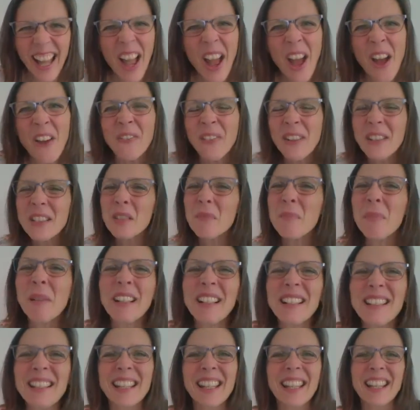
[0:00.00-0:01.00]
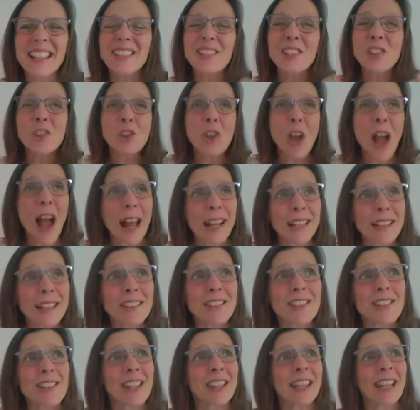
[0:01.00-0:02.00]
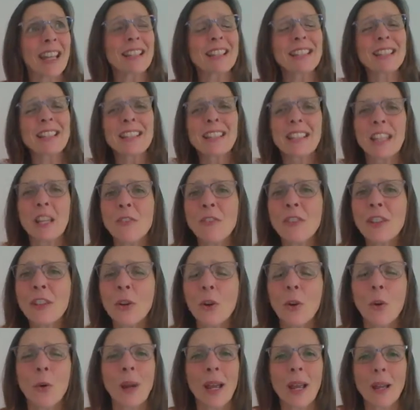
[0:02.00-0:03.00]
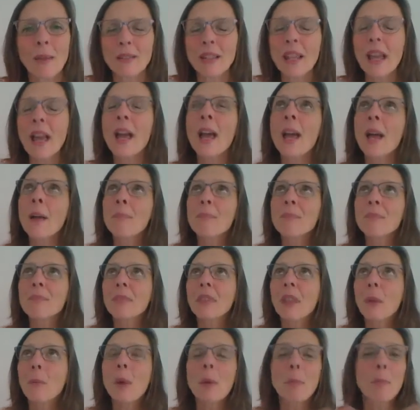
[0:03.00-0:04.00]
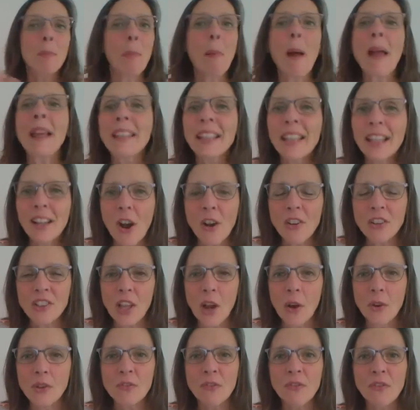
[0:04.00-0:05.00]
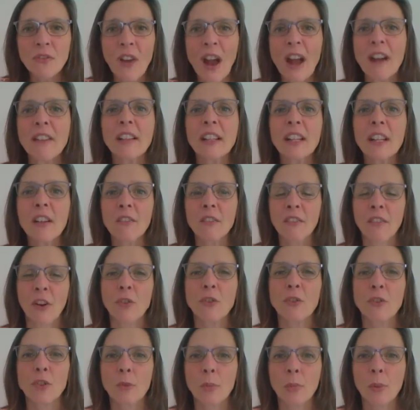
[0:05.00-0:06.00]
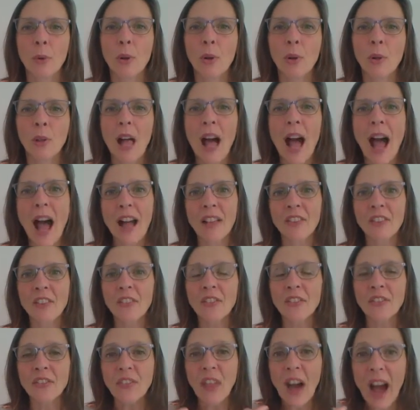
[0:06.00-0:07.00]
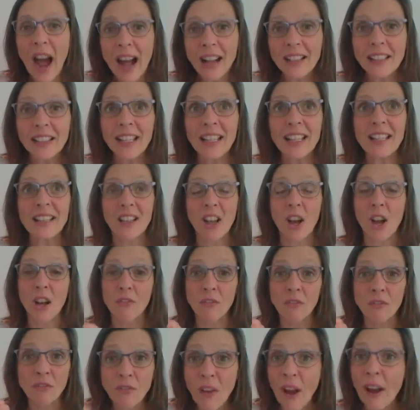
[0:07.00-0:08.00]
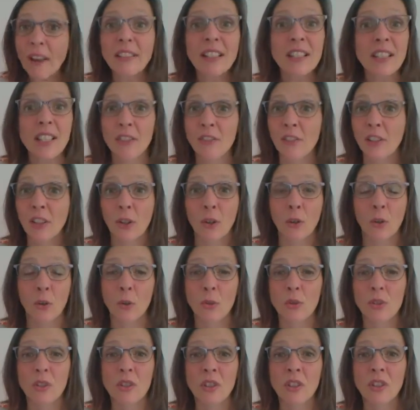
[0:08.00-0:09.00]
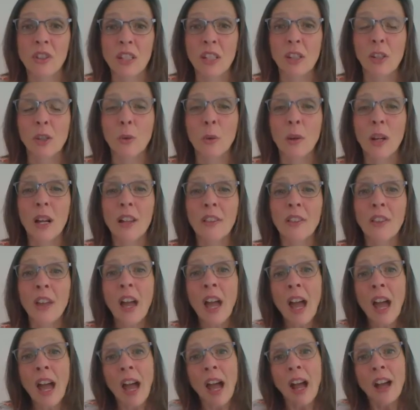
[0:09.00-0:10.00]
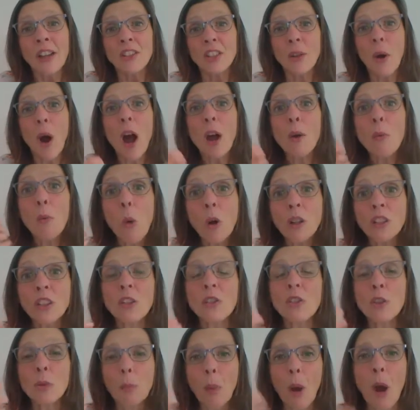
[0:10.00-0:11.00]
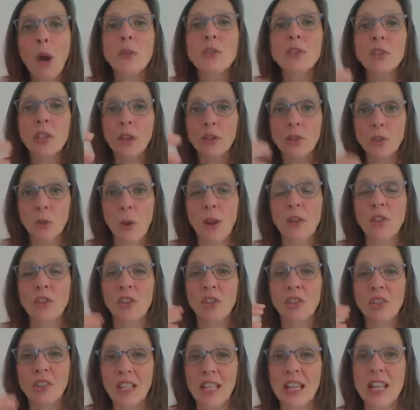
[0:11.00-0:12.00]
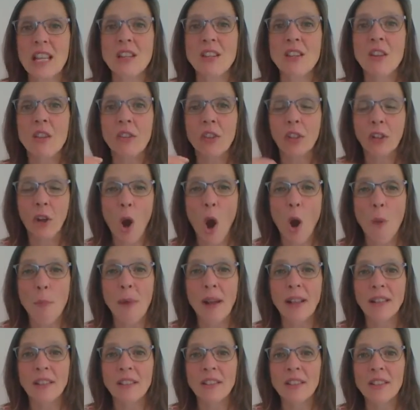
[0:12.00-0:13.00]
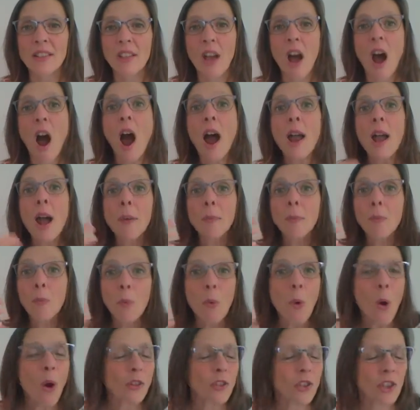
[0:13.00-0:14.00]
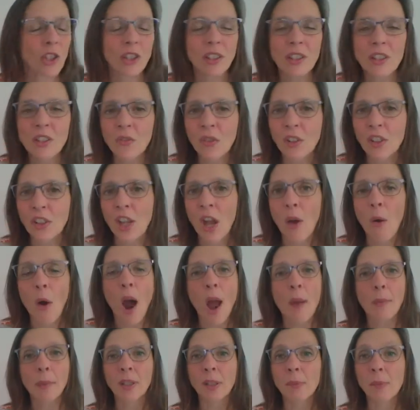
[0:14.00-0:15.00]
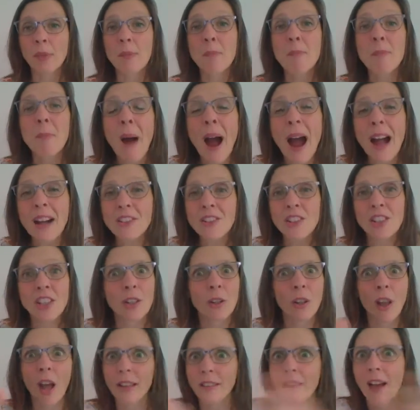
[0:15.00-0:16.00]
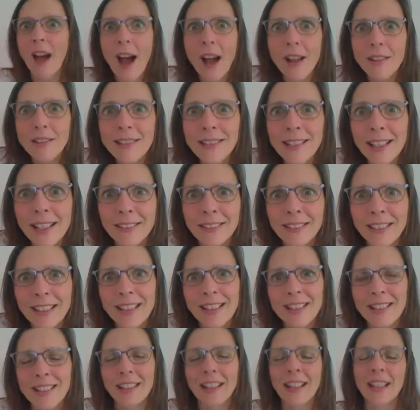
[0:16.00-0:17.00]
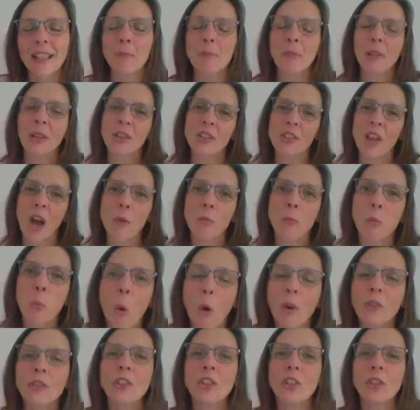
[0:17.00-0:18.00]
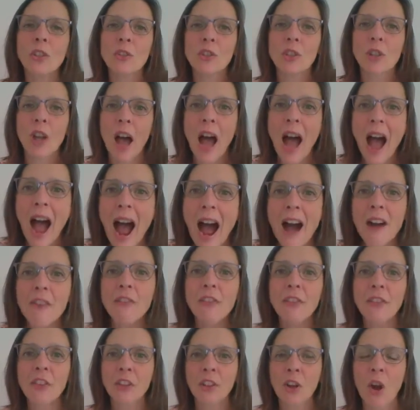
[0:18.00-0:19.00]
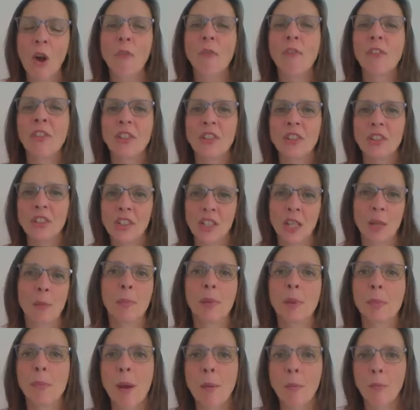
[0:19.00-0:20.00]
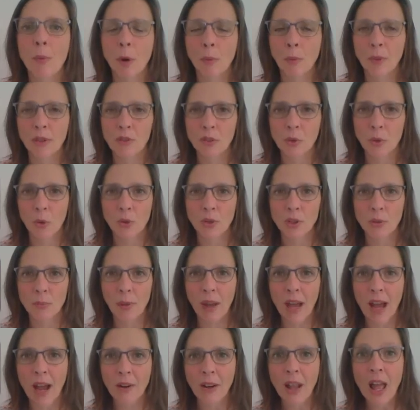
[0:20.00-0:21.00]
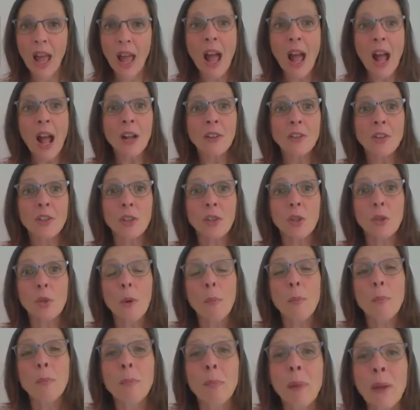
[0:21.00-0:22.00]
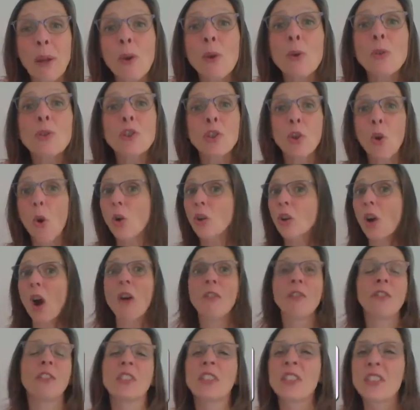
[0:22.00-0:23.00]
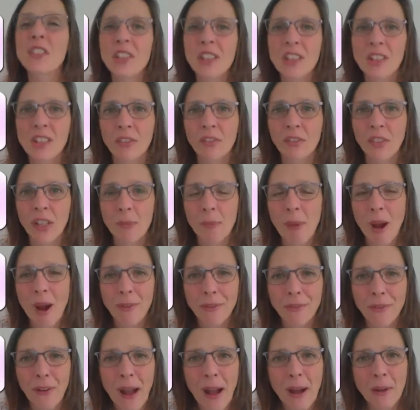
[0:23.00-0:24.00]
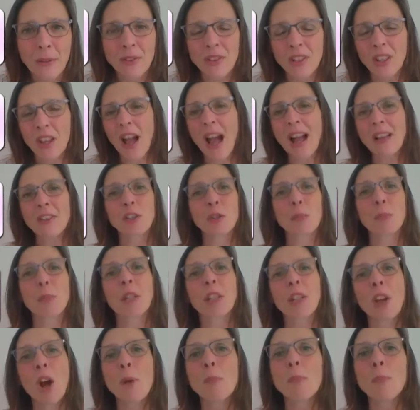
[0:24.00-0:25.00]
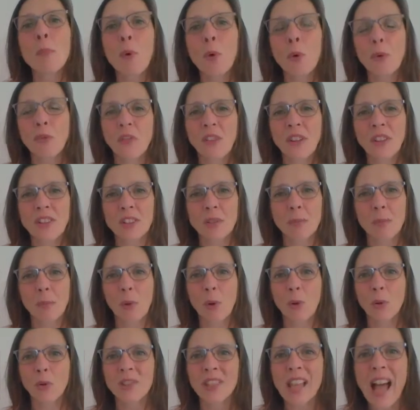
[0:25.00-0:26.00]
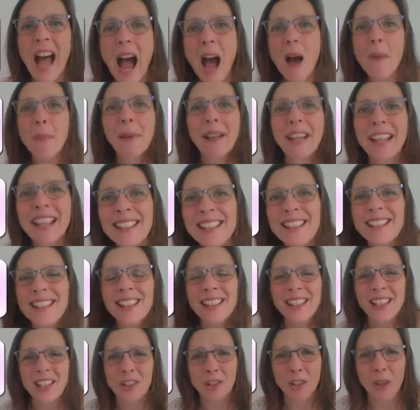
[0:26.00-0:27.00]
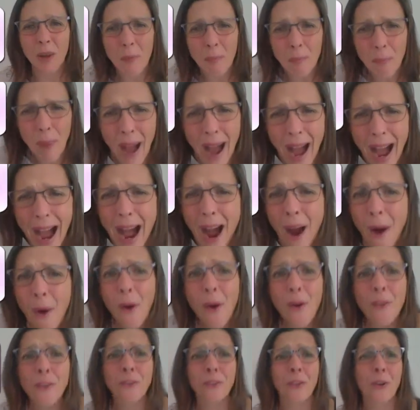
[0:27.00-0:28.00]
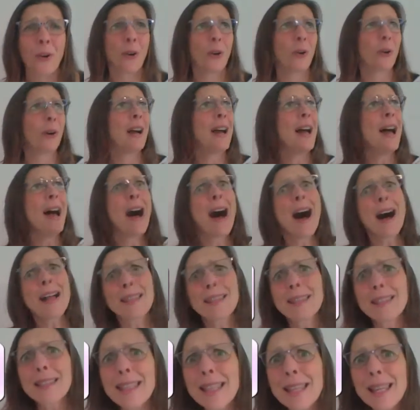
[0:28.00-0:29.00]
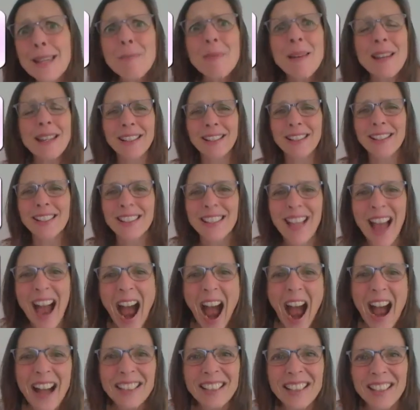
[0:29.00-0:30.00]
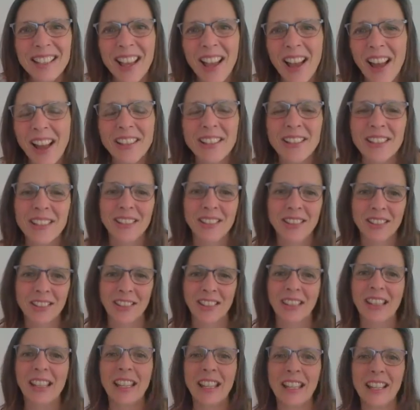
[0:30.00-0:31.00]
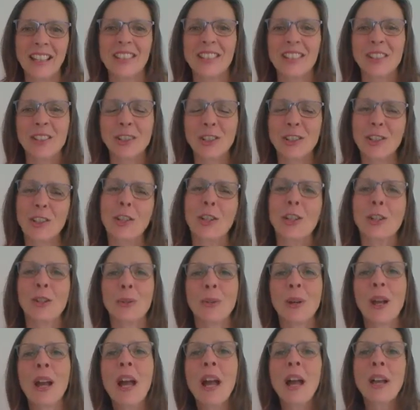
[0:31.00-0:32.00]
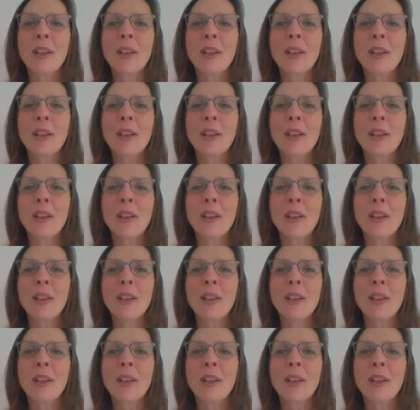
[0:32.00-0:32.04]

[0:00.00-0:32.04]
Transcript: Visibility is challenging. It's difficult. We're making ourselves very vulnerable, and that is very difficult to deal with. So I want you to post those questions in the comments. I am watching this video. I am going to be back to you like that, seriously, because I want you to have the confidence to implement what we've talked about, to build your confidence as a female founder and to become more visible. Tap into this powerful, limitless asset that is you.